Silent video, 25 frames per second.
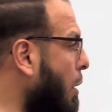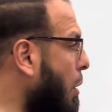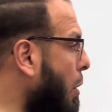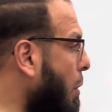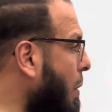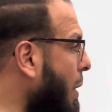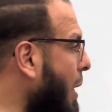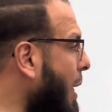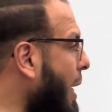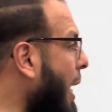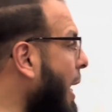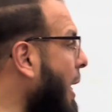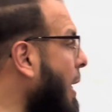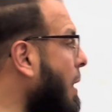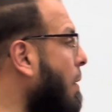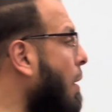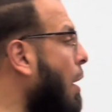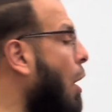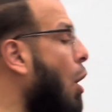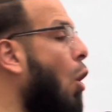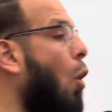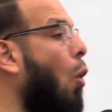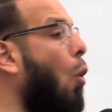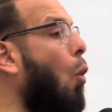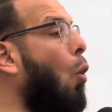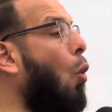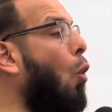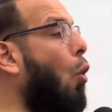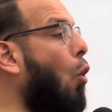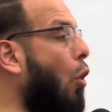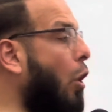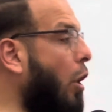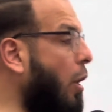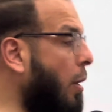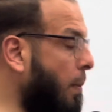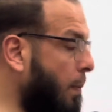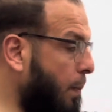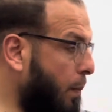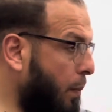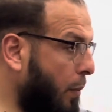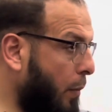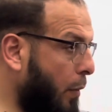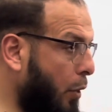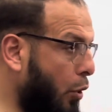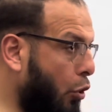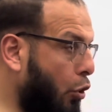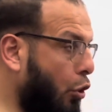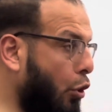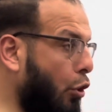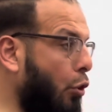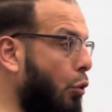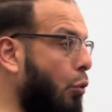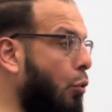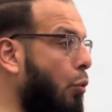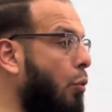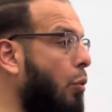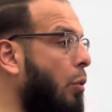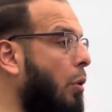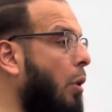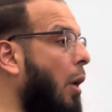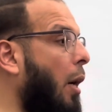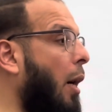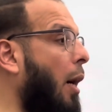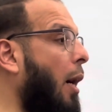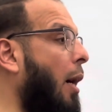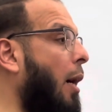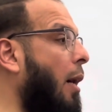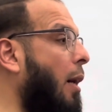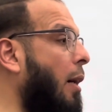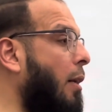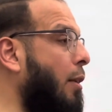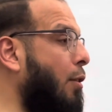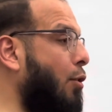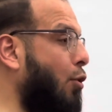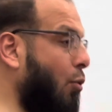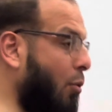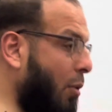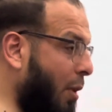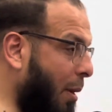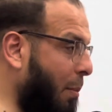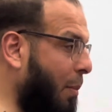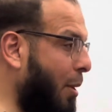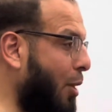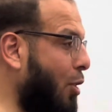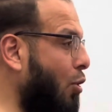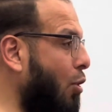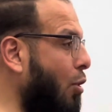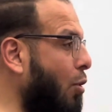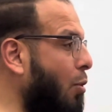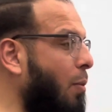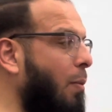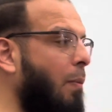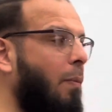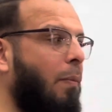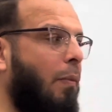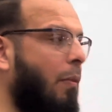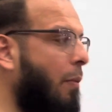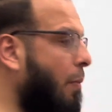urinate or to do number 2,